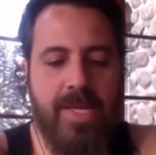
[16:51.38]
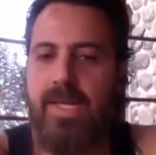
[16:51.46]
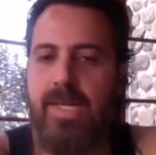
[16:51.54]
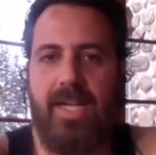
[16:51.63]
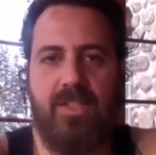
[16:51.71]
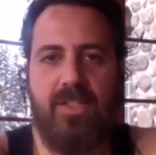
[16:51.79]

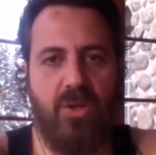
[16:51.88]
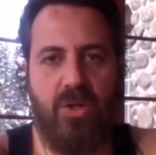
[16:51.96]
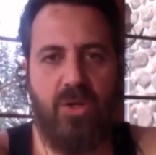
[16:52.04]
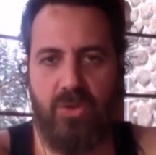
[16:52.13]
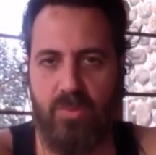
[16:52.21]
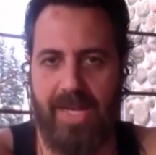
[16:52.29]
And so
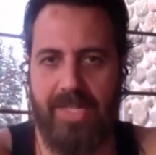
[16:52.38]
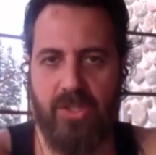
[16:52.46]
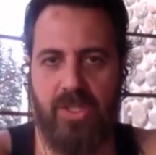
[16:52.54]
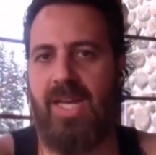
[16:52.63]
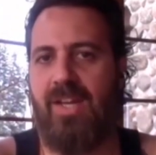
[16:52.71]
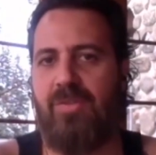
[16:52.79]
through my
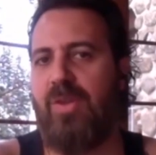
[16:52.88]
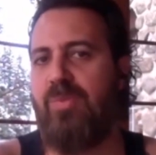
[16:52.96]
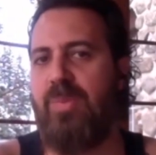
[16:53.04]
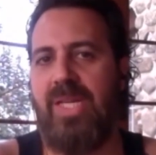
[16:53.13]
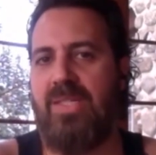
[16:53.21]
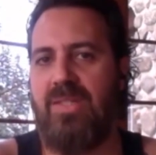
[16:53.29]
journey,
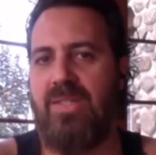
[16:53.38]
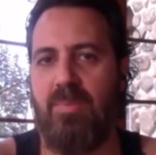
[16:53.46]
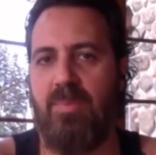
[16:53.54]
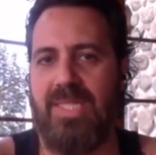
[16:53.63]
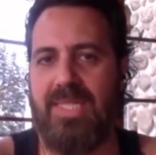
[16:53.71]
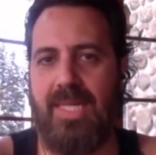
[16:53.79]
I've
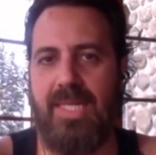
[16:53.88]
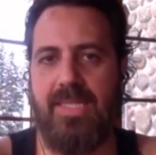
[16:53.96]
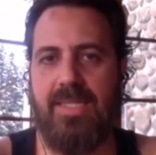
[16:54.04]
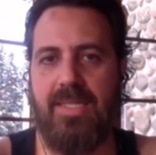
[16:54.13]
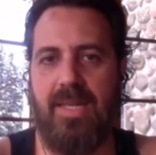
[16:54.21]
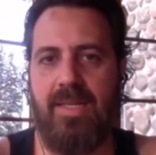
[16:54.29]
made some
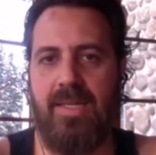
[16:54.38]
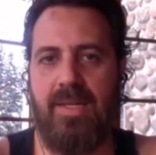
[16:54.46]
mistakes,